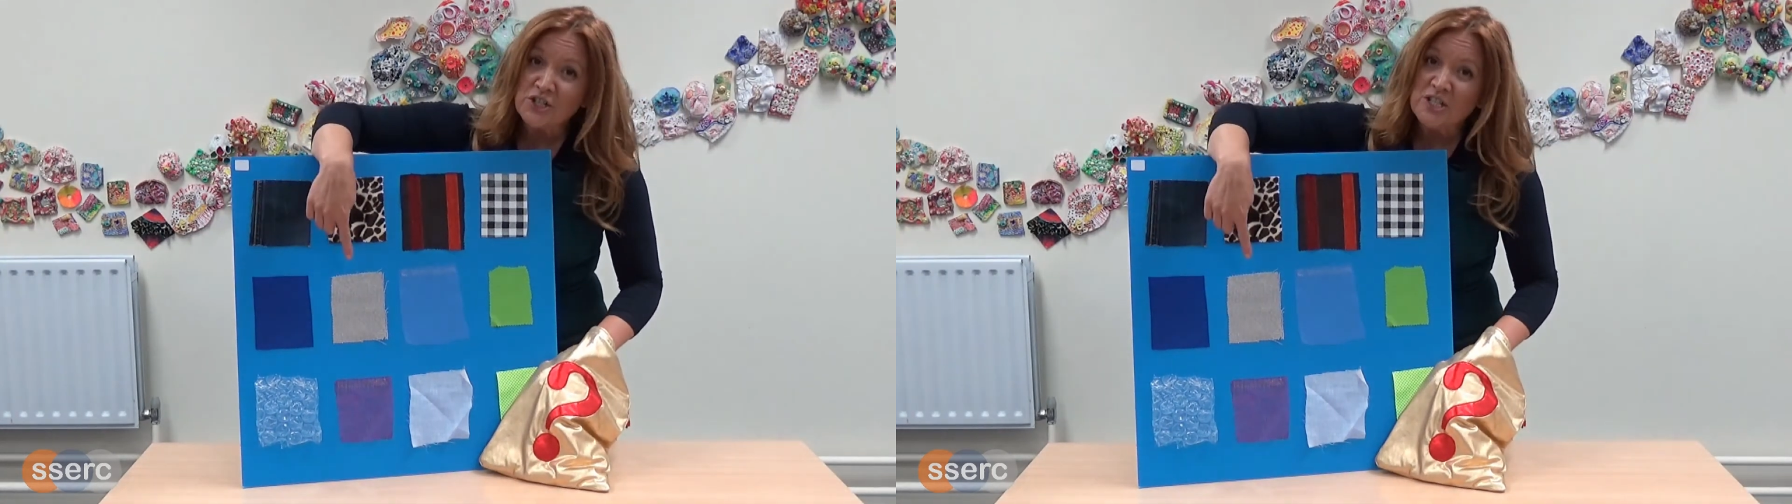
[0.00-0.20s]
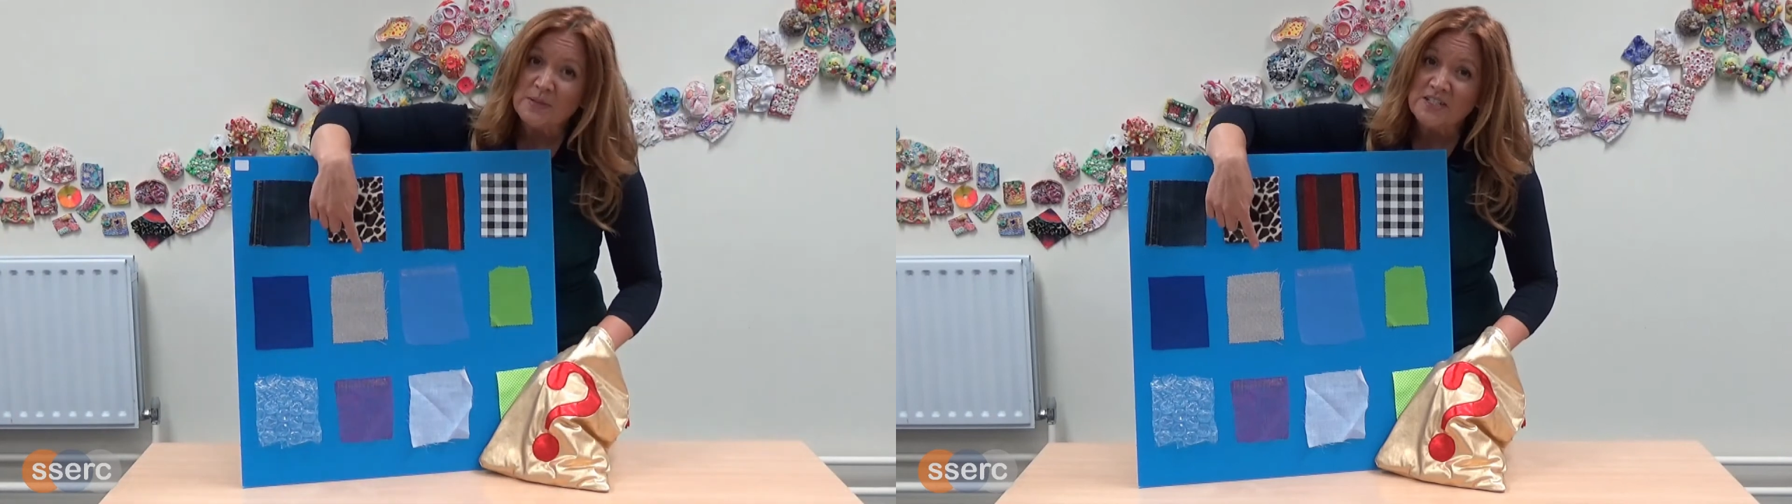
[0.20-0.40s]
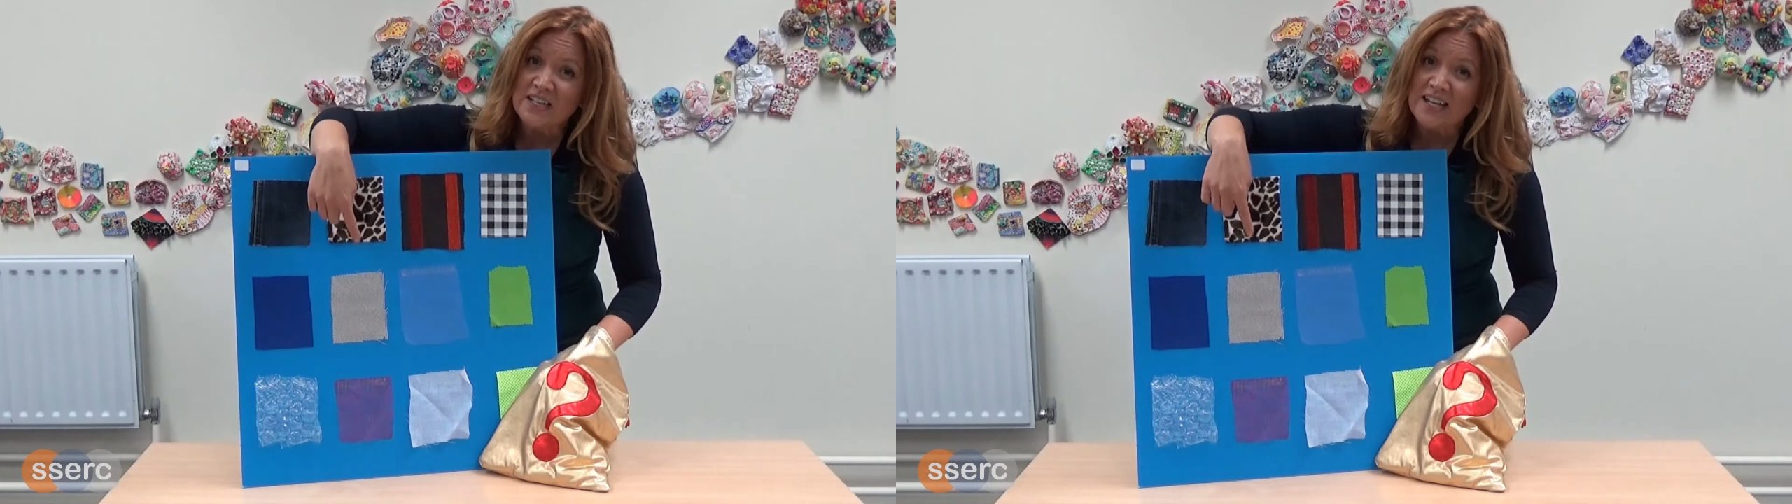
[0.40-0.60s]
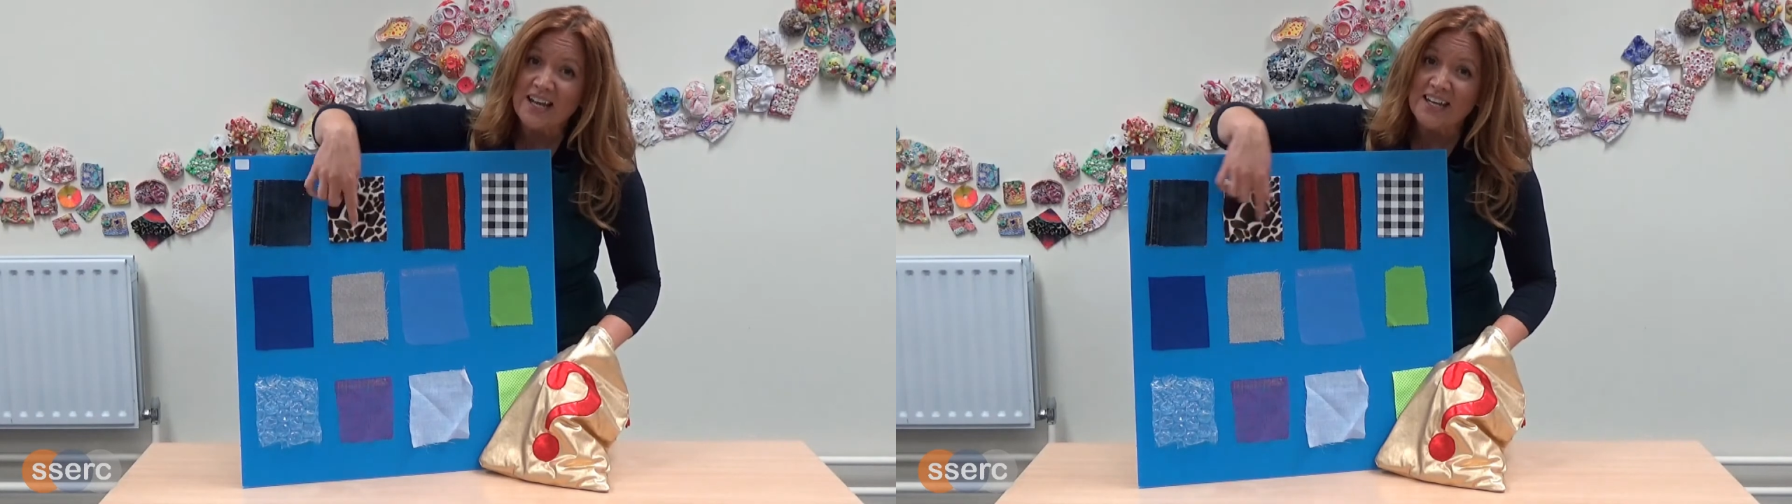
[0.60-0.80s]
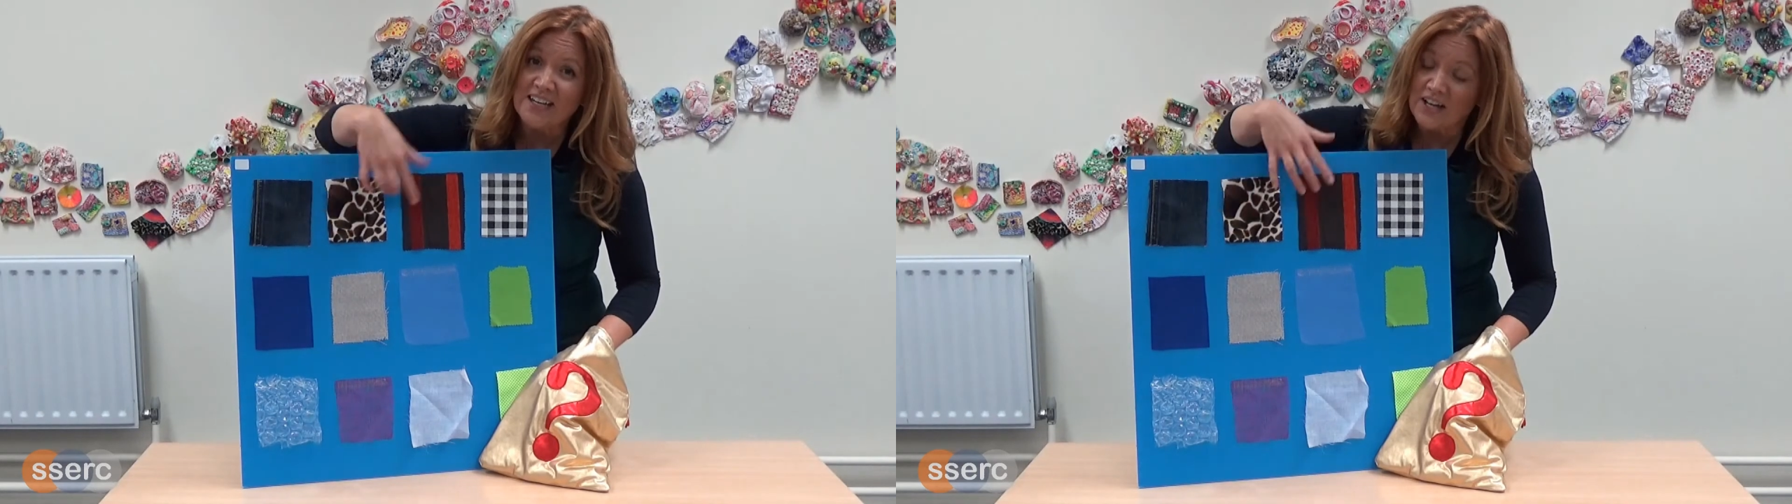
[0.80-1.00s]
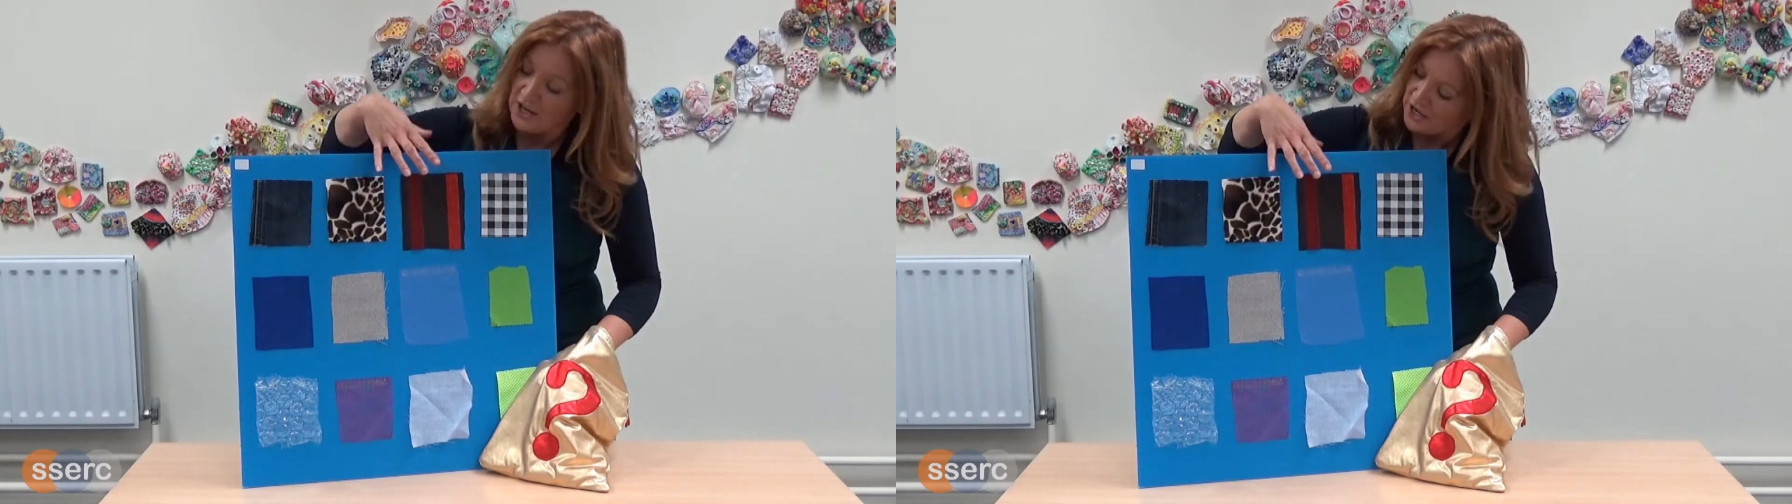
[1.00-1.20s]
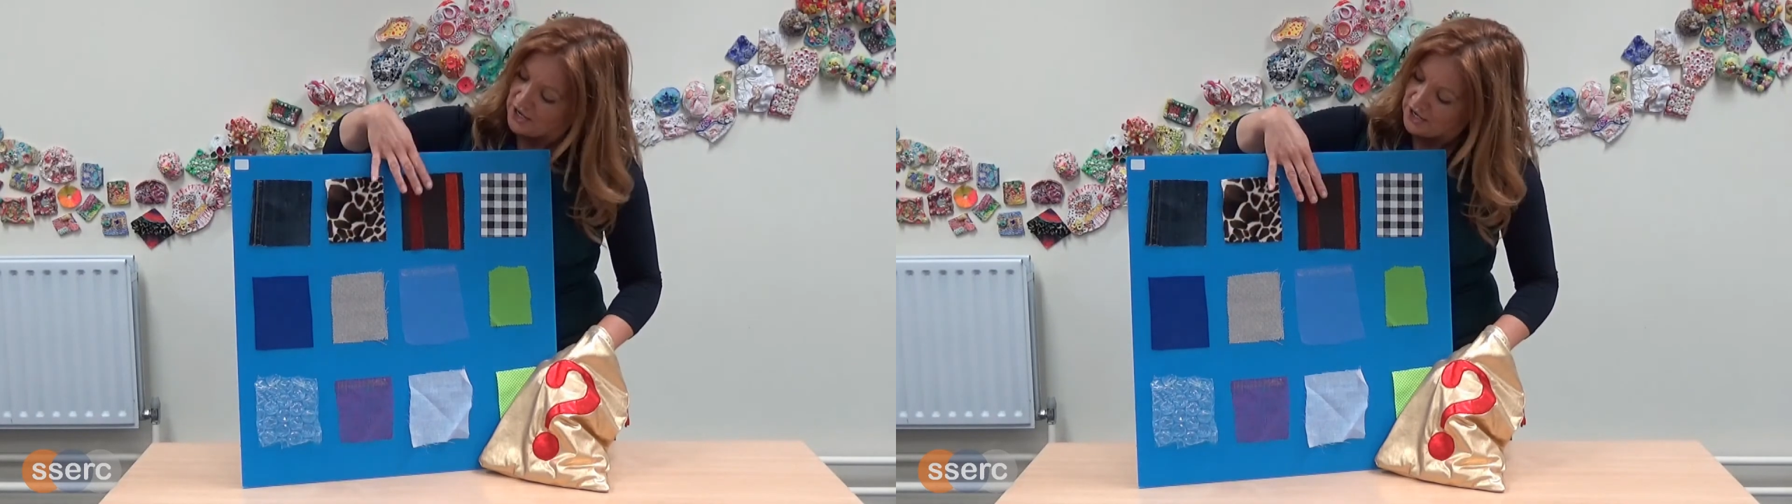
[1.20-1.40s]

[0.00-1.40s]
to the particular